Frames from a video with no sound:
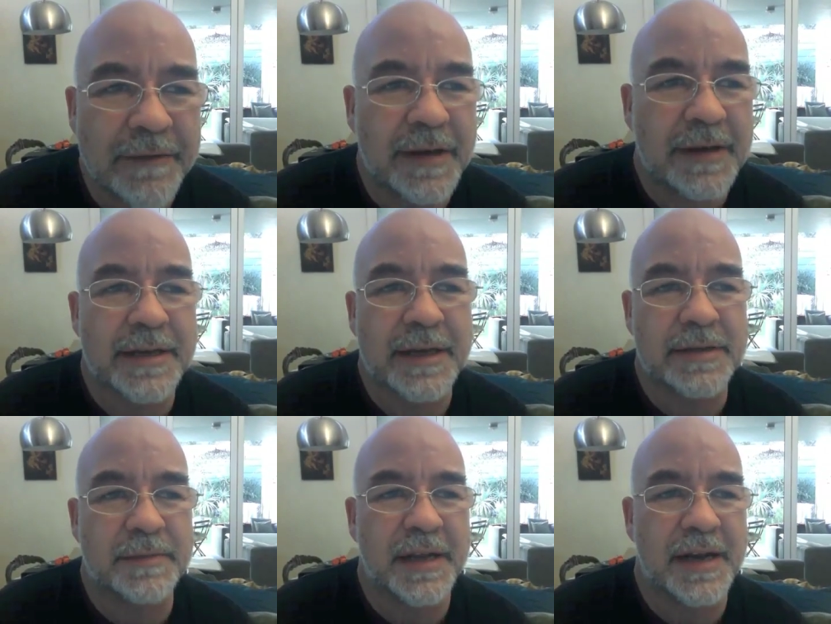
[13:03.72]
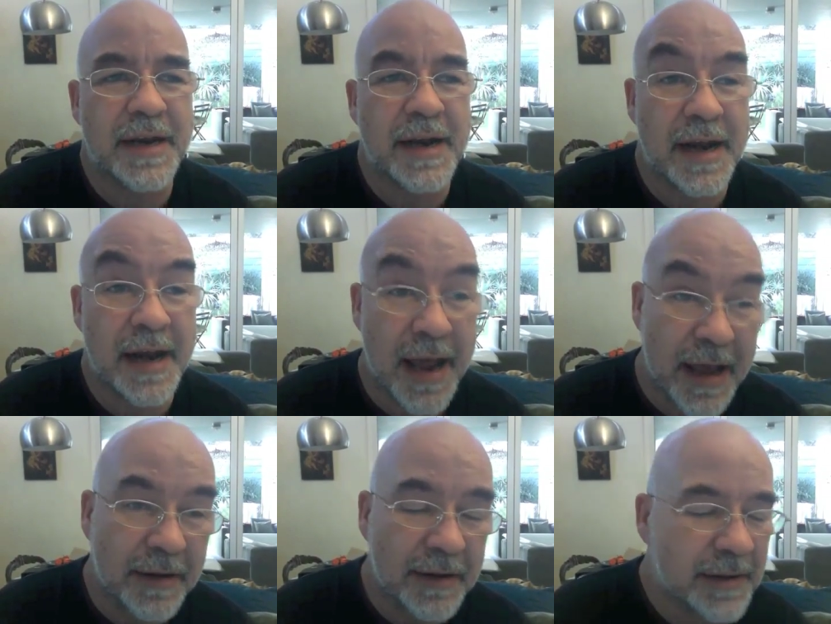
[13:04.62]
feels like it's been
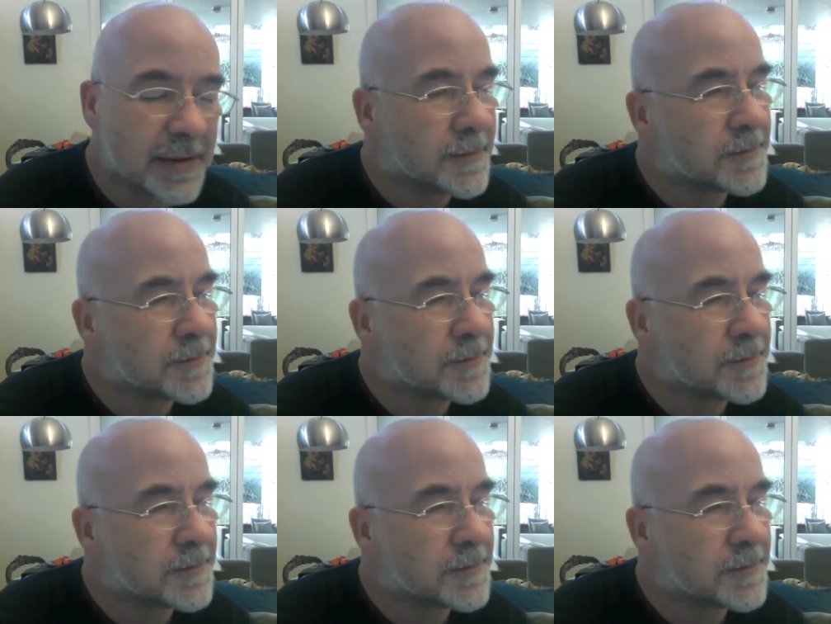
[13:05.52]
nailed,